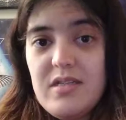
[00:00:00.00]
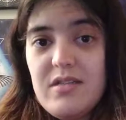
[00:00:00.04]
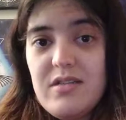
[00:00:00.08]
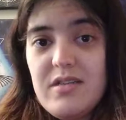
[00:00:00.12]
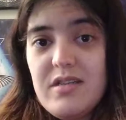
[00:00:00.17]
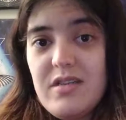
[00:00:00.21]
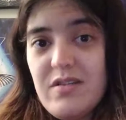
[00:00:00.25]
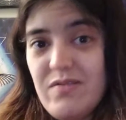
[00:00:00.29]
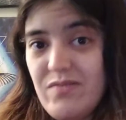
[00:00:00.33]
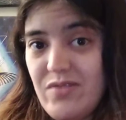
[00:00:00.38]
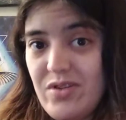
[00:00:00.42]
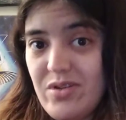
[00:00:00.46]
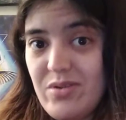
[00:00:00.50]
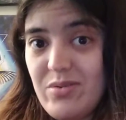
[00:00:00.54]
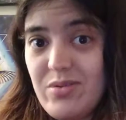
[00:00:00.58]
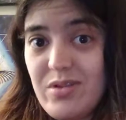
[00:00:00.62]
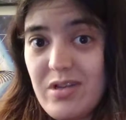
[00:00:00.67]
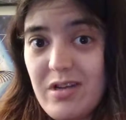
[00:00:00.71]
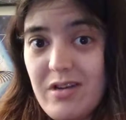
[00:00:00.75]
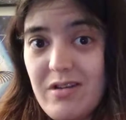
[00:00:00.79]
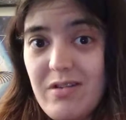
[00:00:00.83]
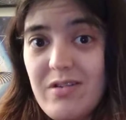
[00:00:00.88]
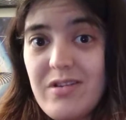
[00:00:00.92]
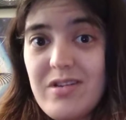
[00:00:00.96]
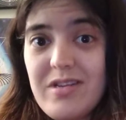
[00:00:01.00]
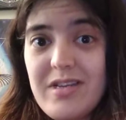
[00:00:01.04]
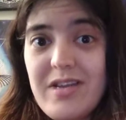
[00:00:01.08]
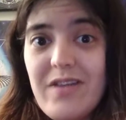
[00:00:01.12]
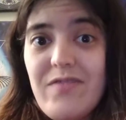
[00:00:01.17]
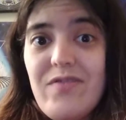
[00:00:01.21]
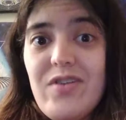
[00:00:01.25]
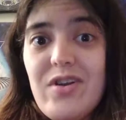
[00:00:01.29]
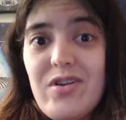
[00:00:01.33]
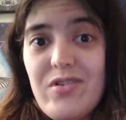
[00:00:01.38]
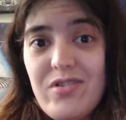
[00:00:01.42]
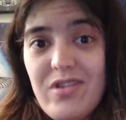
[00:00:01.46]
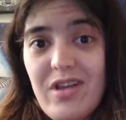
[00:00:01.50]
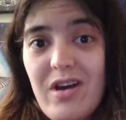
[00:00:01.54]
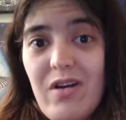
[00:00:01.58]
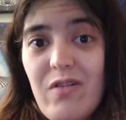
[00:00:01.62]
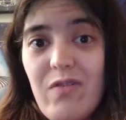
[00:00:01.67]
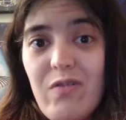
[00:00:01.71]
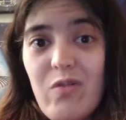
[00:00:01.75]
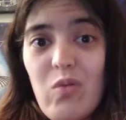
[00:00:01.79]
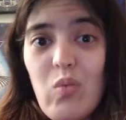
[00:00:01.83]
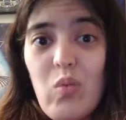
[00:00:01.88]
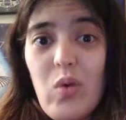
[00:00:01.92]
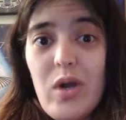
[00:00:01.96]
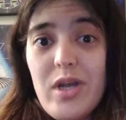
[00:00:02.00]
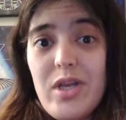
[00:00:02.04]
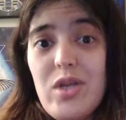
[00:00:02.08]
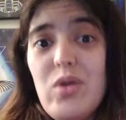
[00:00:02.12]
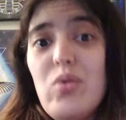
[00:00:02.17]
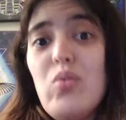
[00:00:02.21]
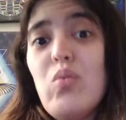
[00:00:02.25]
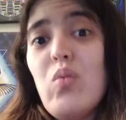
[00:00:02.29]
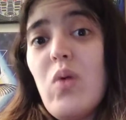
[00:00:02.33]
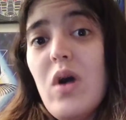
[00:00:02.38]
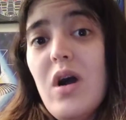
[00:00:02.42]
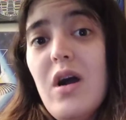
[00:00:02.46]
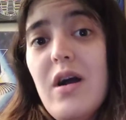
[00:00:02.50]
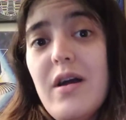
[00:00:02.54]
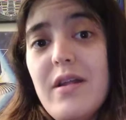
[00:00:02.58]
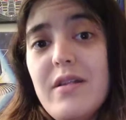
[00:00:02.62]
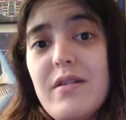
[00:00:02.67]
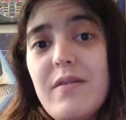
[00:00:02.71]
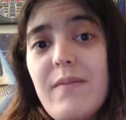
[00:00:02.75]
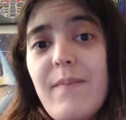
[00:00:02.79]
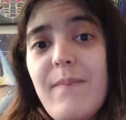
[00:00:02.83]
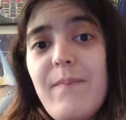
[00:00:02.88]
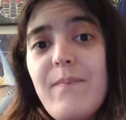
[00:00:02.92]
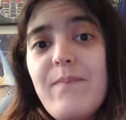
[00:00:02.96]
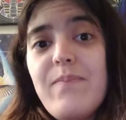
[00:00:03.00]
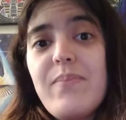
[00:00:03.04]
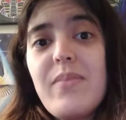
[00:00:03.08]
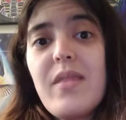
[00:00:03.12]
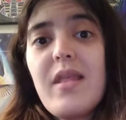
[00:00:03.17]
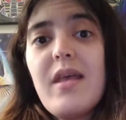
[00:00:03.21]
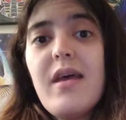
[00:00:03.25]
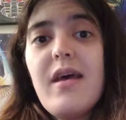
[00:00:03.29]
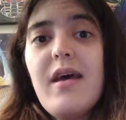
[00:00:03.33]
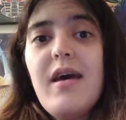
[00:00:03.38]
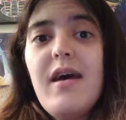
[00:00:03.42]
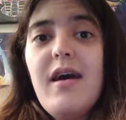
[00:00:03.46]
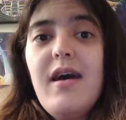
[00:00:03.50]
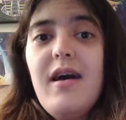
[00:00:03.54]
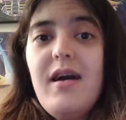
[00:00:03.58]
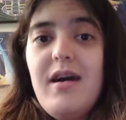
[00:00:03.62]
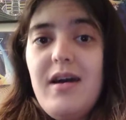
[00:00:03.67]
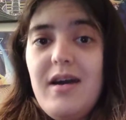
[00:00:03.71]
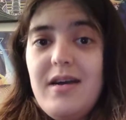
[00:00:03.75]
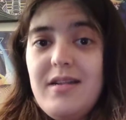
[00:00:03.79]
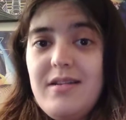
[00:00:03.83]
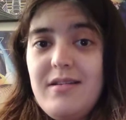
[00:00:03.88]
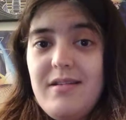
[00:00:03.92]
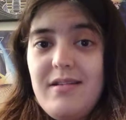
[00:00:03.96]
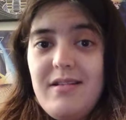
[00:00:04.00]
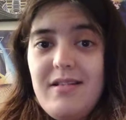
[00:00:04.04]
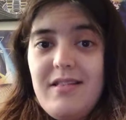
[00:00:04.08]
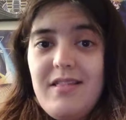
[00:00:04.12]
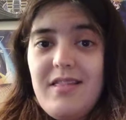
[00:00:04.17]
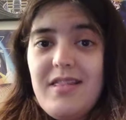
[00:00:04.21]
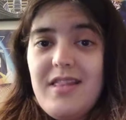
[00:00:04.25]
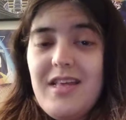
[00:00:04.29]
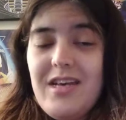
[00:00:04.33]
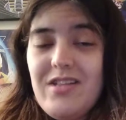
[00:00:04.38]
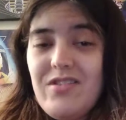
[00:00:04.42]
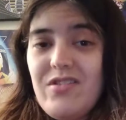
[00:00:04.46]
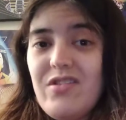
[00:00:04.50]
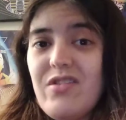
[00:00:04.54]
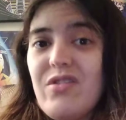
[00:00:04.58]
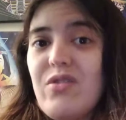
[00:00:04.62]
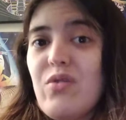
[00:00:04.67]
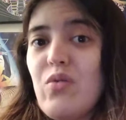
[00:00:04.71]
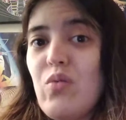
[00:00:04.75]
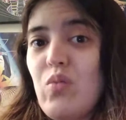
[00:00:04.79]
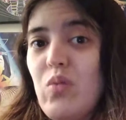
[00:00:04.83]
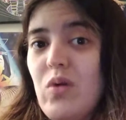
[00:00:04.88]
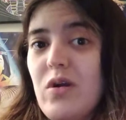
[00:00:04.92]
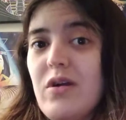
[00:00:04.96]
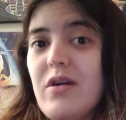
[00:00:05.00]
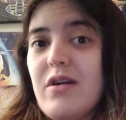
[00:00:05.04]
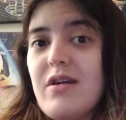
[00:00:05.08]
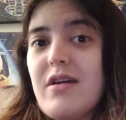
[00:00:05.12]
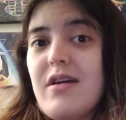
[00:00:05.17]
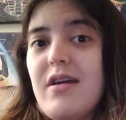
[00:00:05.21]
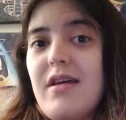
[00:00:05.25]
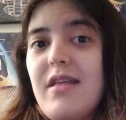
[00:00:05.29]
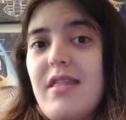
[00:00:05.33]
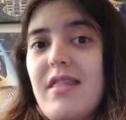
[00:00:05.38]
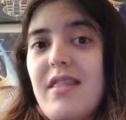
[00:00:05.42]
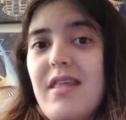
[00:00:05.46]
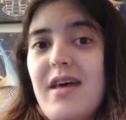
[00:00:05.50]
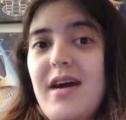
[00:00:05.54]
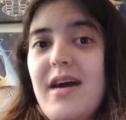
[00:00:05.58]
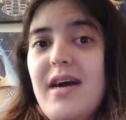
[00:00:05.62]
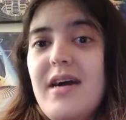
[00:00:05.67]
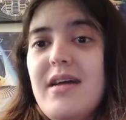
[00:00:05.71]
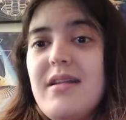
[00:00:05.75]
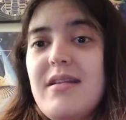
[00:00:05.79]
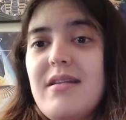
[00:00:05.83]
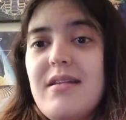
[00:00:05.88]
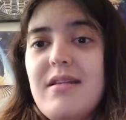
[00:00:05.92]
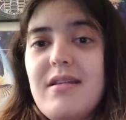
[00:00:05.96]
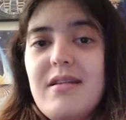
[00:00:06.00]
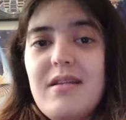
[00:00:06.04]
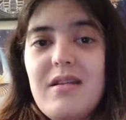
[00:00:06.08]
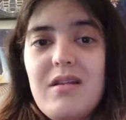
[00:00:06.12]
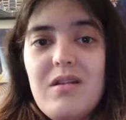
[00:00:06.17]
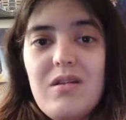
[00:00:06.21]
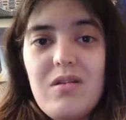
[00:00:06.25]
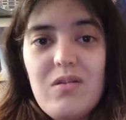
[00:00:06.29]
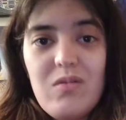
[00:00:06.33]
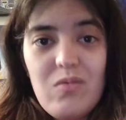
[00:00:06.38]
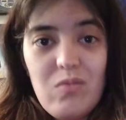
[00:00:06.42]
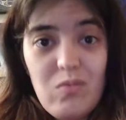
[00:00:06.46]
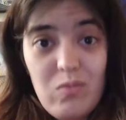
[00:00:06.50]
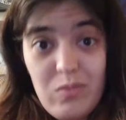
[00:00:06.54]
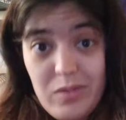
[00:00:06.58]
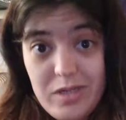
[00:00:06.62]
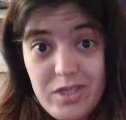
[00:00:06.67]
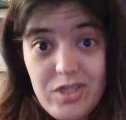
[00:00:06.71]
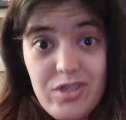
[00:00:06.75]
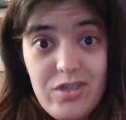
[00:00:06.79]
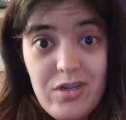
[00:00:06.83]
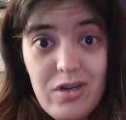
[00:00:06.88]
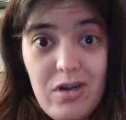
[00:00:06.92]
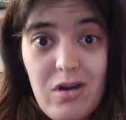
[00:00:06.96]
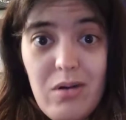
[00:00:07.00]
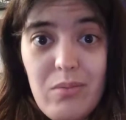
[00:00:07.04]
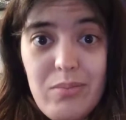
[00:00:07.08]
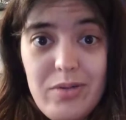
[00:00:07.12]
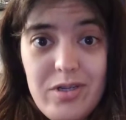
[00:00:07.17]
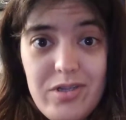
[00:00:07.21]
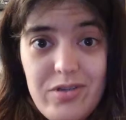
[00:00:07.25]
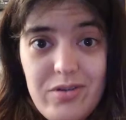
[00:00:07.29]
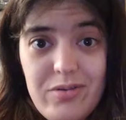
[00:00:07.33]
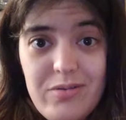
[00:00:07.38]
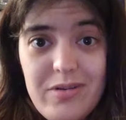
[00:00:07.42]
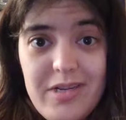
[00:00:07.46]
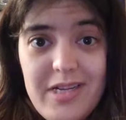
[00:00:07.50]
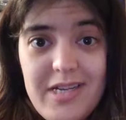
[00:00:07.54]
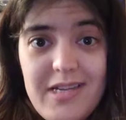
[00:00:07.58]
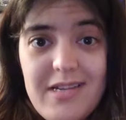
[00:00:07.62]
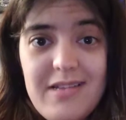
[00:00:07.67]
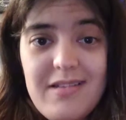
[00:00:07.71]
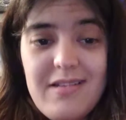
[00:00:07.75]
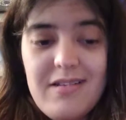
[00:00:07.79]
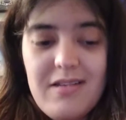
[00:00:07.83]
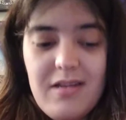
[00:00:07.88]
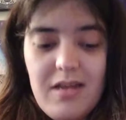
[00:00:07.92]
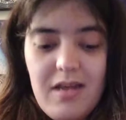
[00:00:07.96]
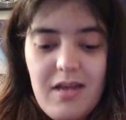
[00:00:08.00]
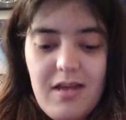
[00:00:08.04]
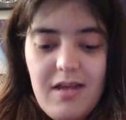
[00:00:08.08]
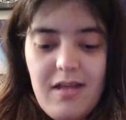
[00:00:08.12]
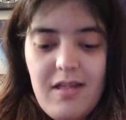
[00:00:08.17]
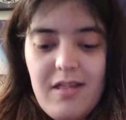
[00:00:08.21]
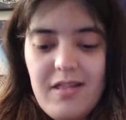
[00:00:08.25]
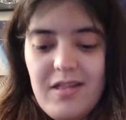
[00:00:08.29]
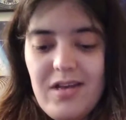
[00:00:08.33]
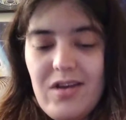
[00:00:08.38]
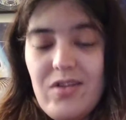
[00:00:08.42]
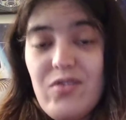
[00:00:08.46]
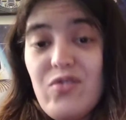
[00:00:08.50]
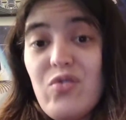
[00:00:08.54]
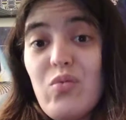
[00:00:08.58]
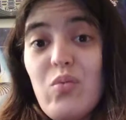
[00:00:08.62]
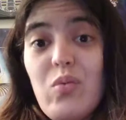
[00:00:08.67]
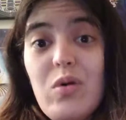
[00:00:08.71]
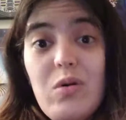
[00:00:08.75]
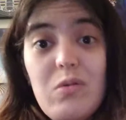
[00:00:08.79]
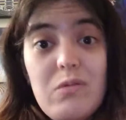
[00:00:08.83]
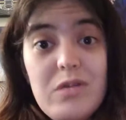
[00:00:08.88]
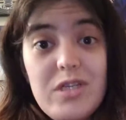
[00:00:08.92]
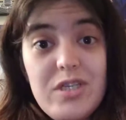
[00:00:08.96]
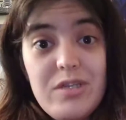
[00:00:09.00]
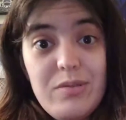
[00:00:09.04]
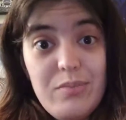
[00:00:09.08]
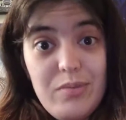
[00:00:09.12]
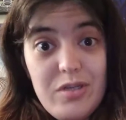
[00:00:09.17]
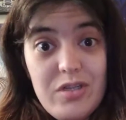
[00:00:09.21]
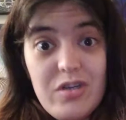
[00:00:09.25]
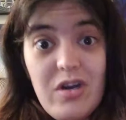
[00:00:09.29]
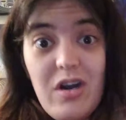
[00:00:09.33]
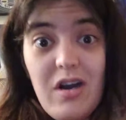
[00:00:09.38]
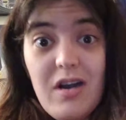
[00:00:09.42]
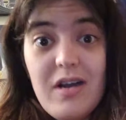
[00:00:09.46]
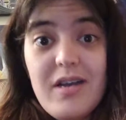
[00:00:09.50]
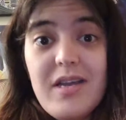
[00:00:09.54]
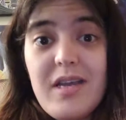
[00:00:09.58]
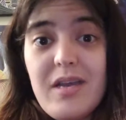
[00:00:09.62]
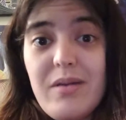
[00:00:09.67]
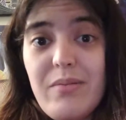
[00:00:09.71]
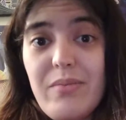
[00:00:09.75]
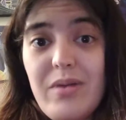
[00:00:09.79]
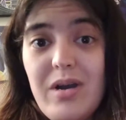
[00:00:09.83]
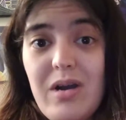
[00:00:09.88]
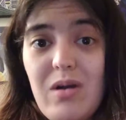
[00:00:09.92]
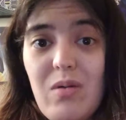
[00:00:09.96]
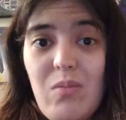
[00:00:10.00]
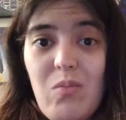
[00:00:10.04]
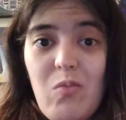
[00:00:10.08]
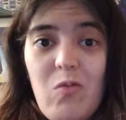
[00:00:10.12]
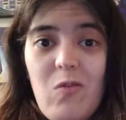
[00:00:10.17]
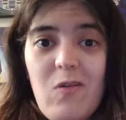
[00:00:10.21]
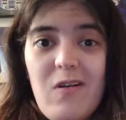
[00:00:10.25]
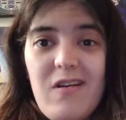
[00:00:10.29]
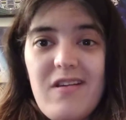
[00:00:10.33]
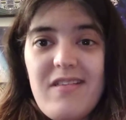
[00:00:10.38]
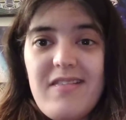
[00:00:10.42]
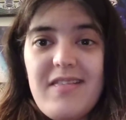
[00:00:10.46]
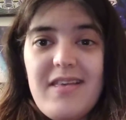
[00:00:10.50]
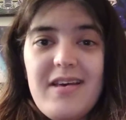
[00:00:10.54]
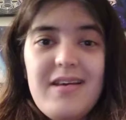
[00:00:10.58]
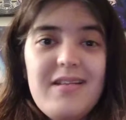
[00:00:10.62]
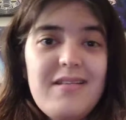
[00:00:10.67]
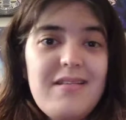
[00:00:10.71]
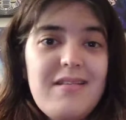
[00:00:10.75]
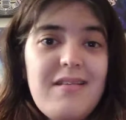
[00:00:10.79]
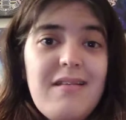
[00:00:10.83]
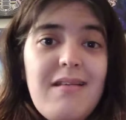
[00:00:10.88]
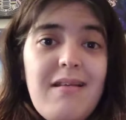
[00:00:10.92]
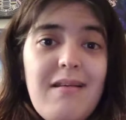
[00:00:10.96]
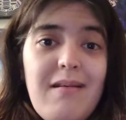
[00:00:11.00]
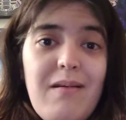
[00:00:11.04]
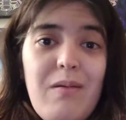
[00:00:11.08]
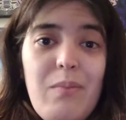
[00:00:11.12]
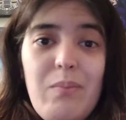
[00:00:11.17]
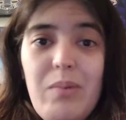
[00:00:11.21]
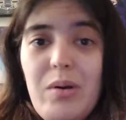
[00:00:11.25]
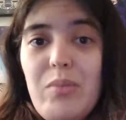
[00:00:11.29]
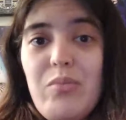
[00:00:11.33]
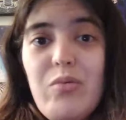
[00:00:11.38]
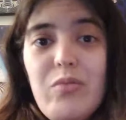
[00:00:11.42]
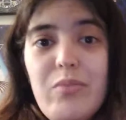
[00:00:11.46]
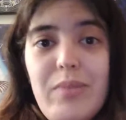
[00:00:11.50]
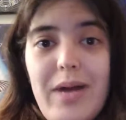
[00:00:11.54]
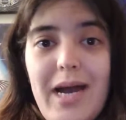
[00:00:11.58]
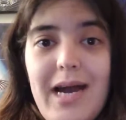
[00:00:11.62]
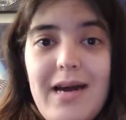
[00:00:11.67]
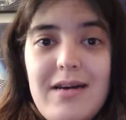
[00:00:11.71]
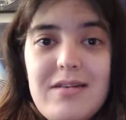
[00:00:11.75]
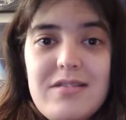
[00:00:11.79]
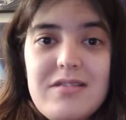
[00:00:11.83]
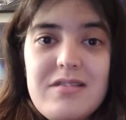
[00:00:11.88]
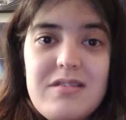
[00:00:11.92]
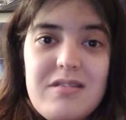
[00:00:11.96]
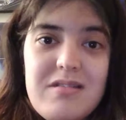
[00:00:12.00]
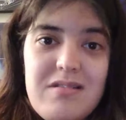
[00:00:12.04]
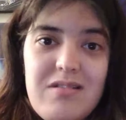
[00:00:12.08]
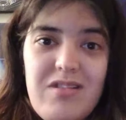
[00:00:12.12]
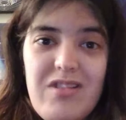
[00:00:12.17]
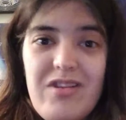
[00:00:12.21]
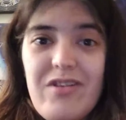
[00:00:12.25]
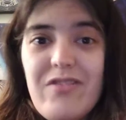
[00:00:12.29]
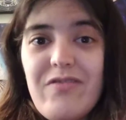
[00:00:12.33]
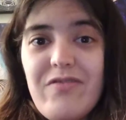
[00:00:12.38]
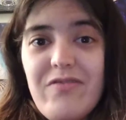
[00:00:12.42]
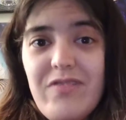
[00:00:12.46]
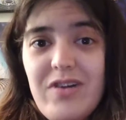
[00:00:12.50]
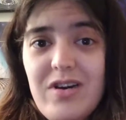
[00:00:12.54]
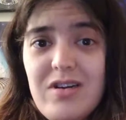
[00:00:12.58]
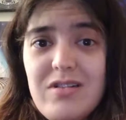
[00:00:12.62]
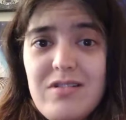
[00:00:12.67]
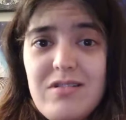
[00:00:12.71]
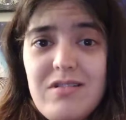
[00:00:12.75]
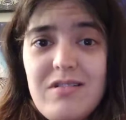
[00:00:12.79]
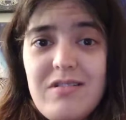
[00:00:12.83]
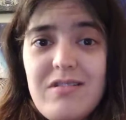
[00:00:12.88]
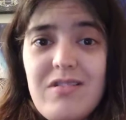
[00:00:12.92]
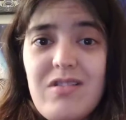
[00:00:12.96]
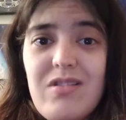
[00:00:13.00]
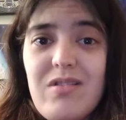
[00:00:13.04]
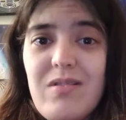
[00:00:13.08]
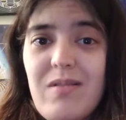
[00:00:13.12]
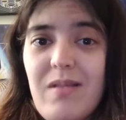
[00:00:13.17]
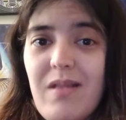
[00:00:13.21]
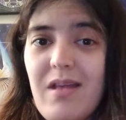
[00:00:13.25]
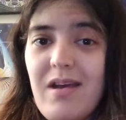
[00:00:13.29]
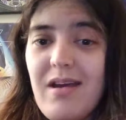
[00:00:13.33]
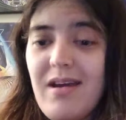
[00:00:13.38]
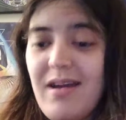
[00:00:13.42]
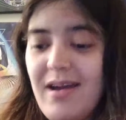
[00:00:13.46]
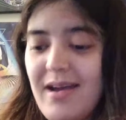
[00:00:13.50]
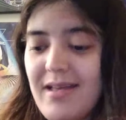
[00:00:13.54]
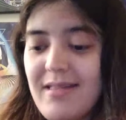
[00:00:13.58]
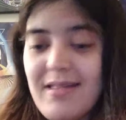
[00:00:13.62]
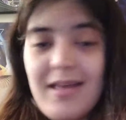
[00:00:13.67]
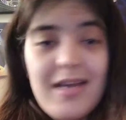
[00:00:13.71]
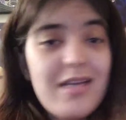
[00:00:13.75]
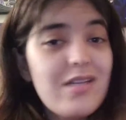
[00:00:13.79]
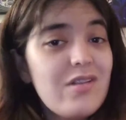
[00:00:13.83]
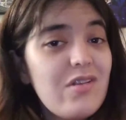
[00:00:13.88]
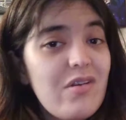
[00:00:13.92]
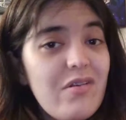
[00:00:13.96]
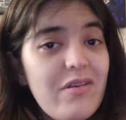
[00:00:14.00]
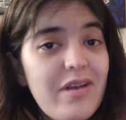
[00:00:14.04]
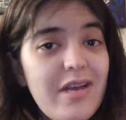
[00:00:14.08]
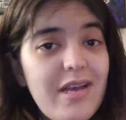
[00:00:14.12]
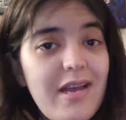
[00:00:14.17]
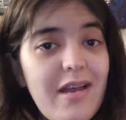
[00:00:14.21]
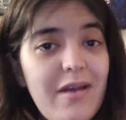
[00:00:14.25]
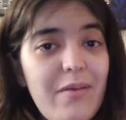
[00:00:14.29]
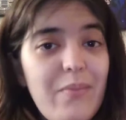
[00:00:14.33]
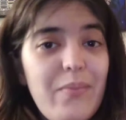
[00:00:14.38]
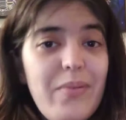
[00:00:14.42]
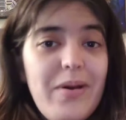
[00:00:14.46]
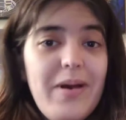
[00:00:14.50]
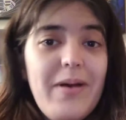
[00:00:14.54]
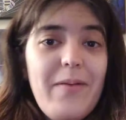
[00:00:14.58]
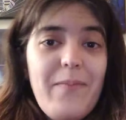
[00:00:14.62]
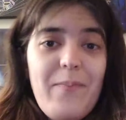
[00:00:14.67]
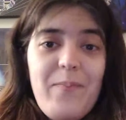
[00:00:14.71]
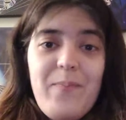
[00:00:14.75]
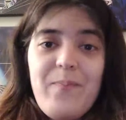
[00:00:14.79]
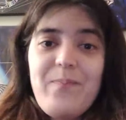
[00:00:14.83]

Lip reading: to give yourself what you want. And that's the work that we should all be doing. That's what we should be talking about more than bubble baths. They're fun. I like doing it, but